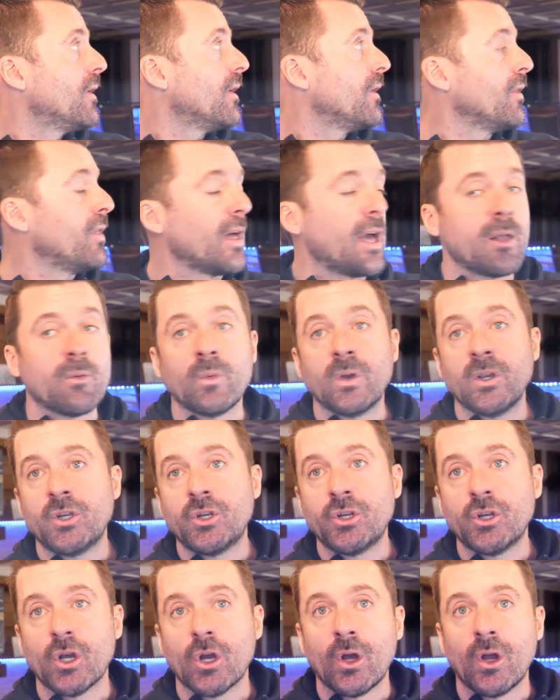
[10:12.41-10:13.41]
that we
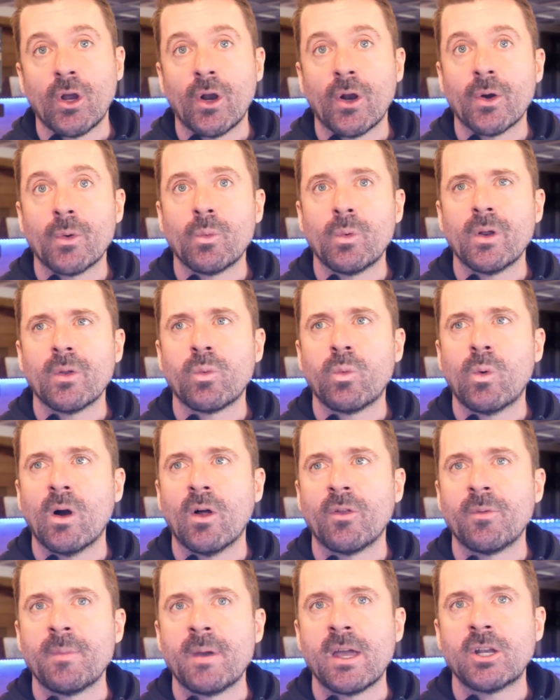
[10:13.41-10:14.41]
share with
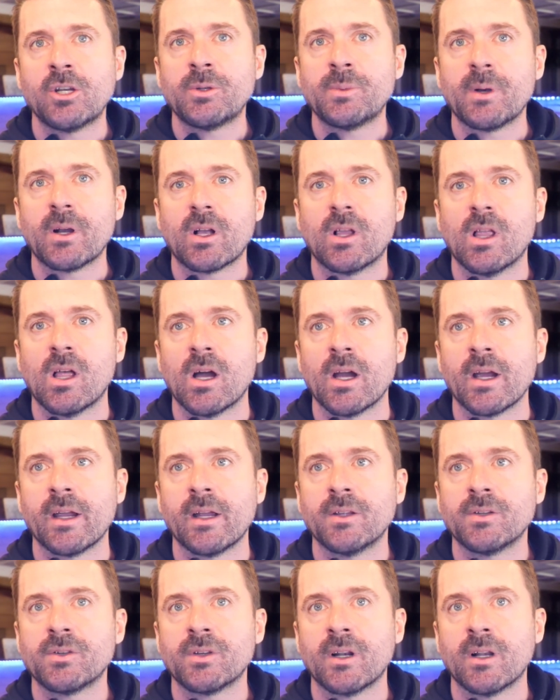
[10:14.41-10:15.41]
wealth management
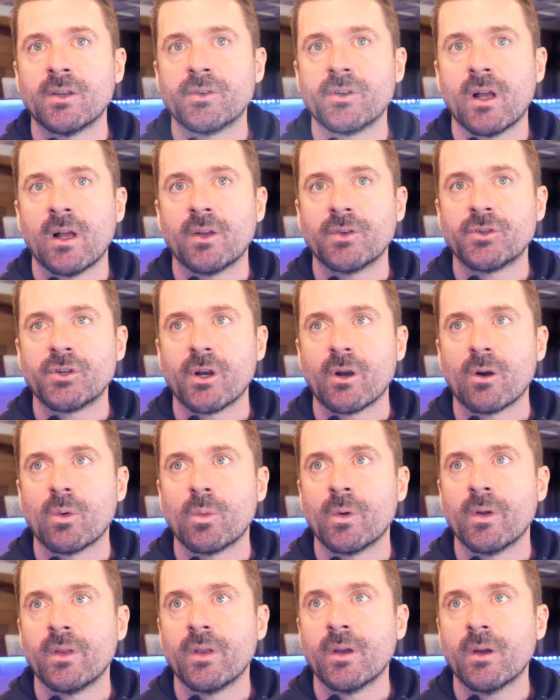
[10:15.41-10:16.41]
clients, and I'll share it
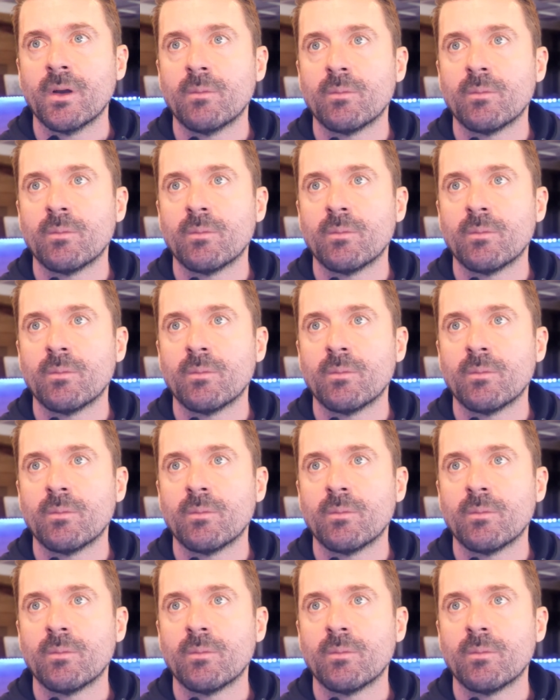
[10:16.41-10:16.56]
with you.